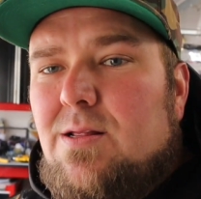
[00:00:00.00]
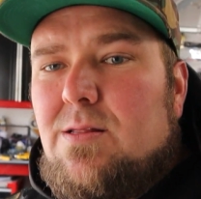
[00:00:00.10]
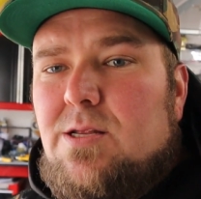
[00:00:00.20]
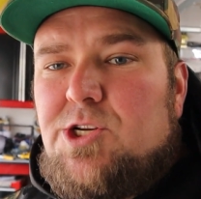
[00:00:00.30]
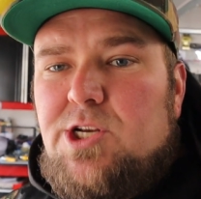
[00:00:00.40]

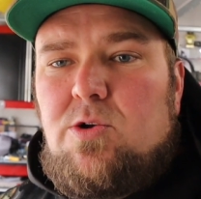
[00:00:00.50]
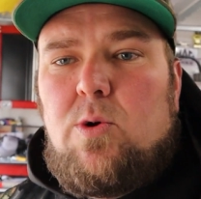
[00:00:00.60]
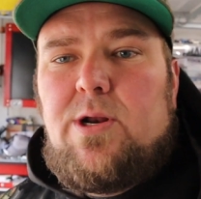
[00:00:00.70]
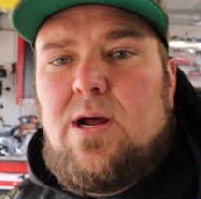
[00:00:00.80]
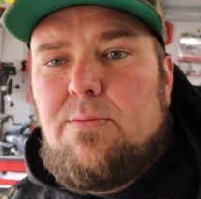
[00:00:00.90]
the
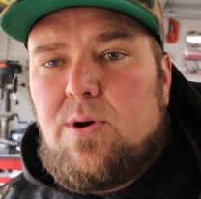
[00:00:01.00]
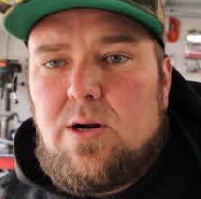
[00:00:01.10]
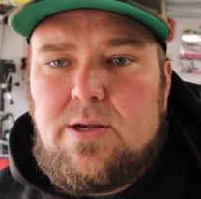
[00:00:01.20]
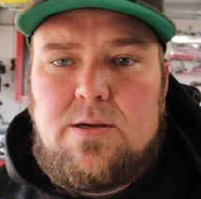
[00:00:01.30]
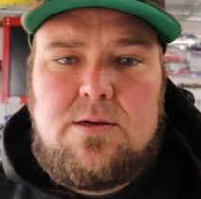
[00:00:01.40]
G29
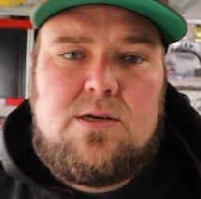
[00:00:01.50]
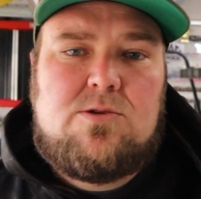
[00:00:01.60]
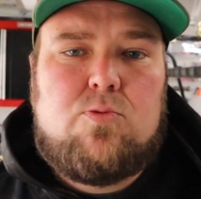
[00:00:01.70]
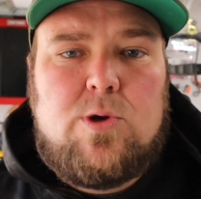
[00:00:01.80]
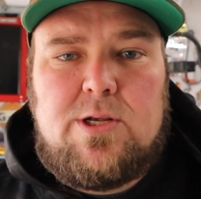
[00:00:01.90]
body
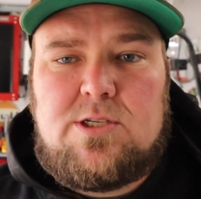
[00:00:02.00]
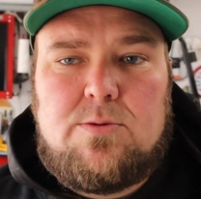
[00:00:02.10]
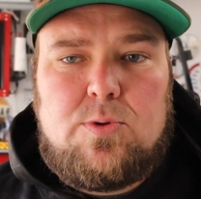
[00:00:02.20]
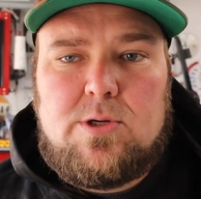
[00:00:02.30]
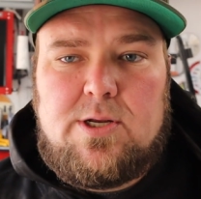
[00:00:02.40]
is really
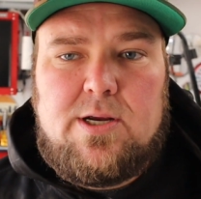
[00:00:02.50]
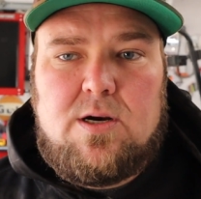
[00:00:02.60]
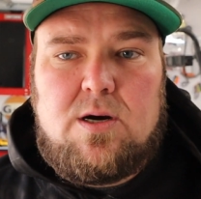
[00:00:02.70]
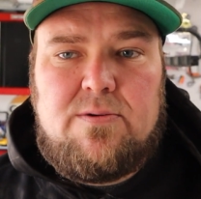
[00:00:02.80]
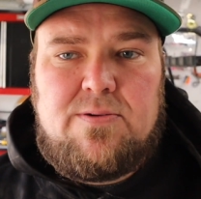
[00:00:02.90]
simple to take
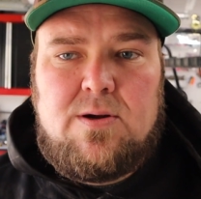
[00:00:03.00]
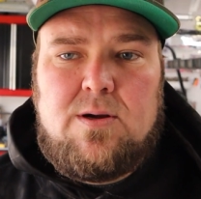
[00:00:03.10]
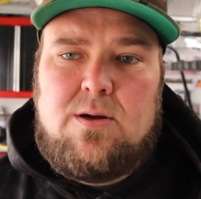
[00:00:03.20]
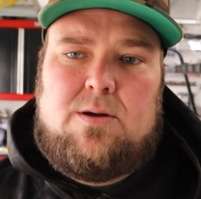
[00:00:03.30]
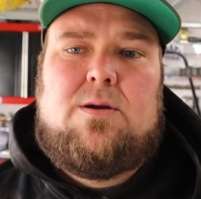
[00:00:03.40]
off.
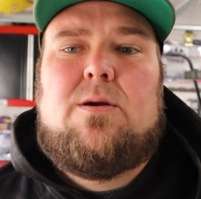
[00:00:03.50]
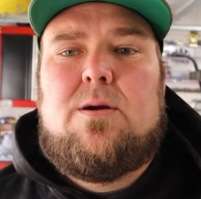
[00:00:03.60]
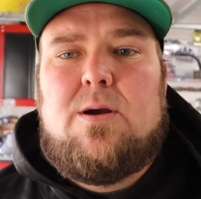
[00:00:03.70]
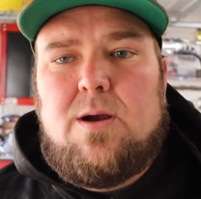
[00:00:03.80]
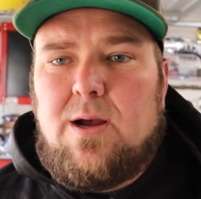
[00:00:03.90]

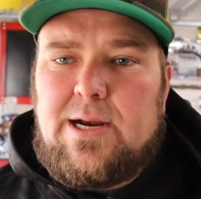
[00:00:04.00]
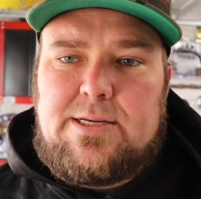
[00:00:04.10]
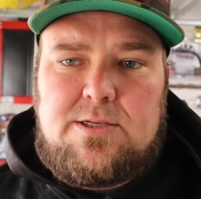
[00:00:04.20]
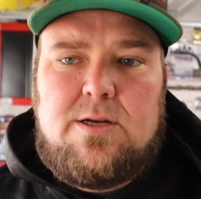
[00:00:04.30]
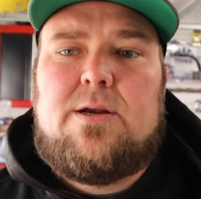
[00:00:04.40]
I
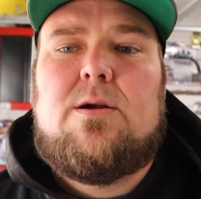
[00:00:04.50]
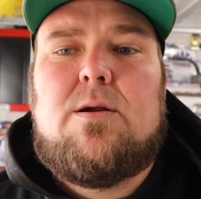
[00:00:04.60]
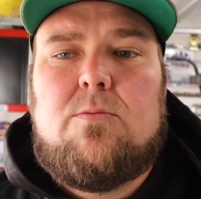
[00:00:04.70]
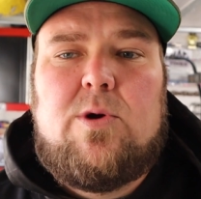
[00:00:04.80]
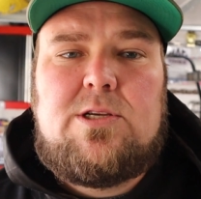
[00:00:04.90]
could sit here
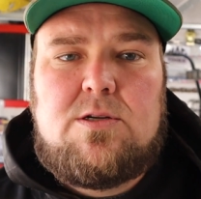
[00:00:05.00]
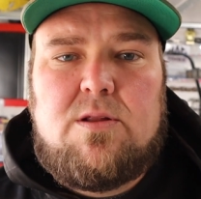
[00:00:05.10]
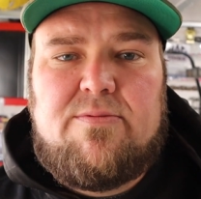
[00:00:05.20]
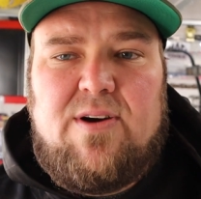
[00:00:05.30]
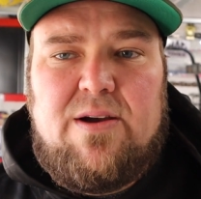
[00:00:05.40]
and waste
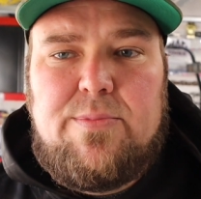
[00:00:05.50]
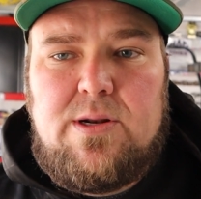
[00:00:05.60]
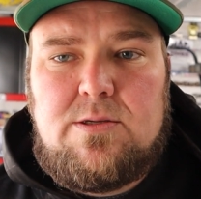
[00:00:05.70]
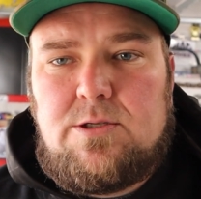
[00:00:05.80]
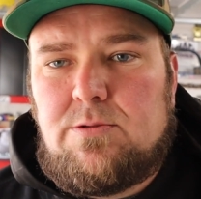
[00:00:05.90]
another 5
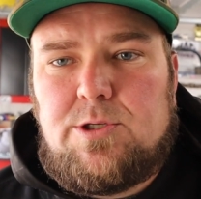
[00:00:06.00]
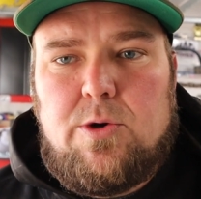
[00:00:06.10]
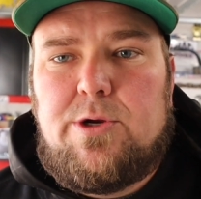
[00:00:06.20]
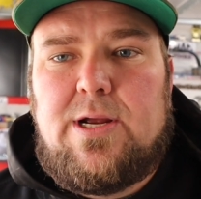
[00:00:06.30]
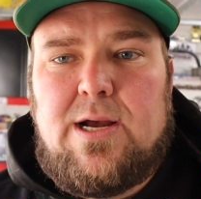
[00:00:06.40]
minutes
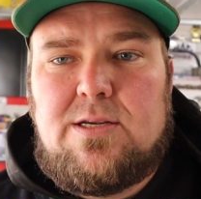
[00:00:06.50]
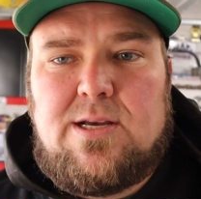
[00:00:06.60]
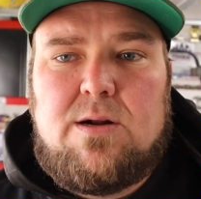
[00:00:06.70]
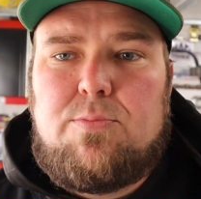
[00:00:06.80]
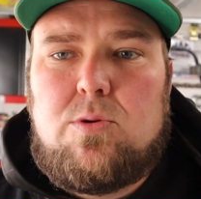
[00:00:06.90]
showing you guys
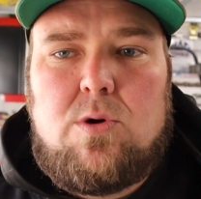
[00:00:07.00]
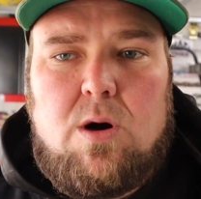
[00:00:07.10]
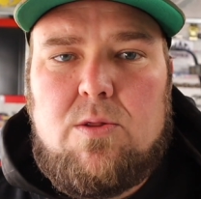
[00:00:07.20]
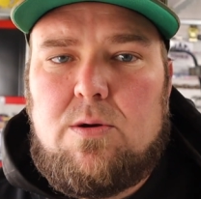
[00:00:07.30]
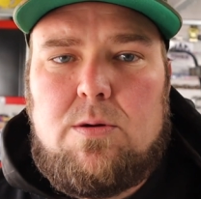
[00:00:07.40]
how to pull
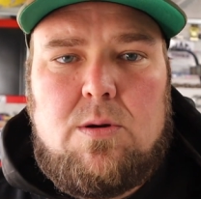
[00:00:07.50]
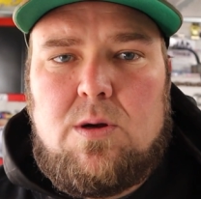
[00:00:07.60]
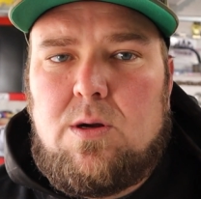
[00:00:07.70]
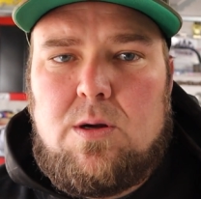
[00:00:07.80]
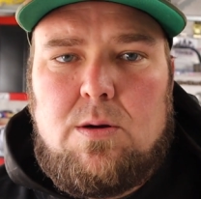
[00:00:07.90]
all the
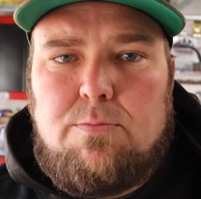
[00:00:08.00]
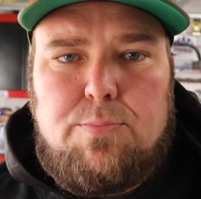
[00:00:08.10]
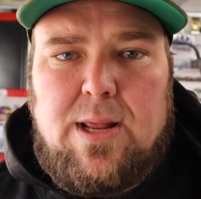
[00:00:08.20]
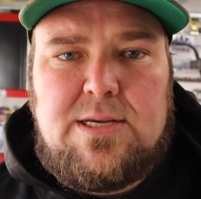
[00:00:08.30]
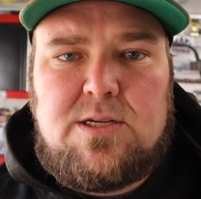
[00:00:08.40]

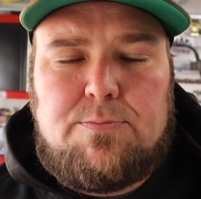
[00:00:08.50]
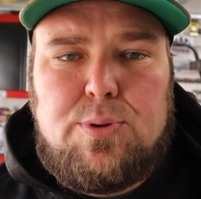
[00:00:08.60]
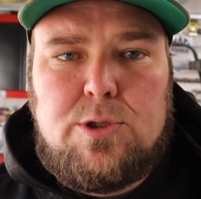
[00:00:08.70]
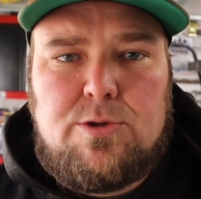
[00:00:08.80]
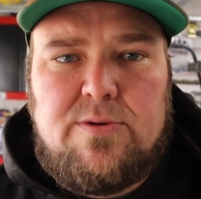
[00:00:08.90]
plastic
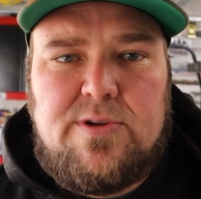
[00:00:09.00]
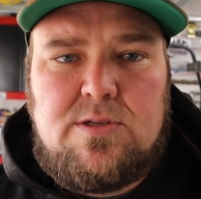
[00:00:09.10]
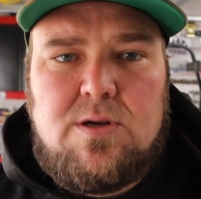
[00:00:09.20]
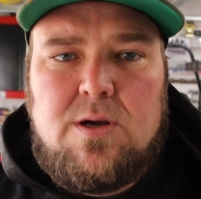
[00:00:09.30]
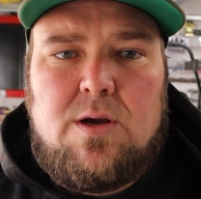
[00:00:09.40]
push rivets.